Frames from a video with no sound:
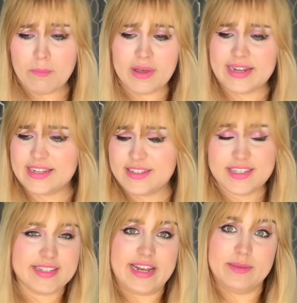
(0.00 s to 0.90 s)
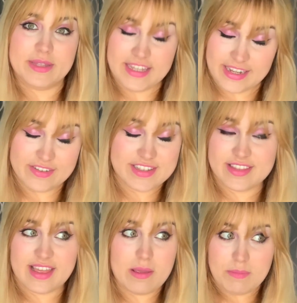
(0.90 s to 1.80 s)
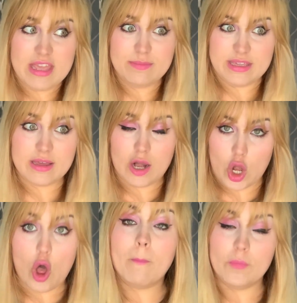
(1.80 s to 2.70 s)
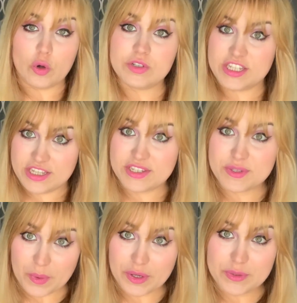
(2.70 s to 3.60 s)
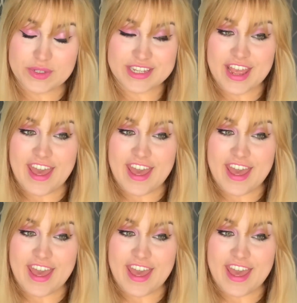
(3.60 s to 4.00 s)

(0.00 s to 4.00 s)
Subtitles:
My little disclaimer here is that there may be a lot more to this quote,